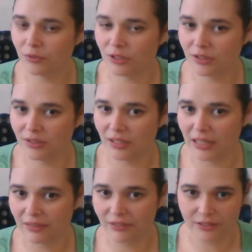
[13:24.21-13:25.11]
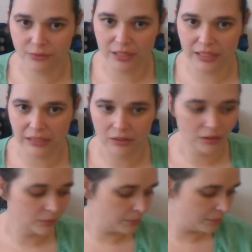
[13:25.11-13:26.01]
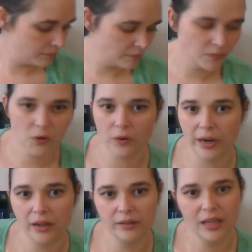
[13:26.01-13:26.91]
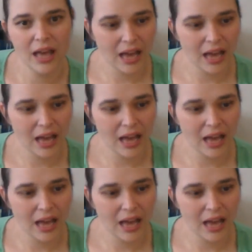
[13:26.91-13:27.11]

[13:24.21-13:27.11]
the, the light fast rating on the crayon.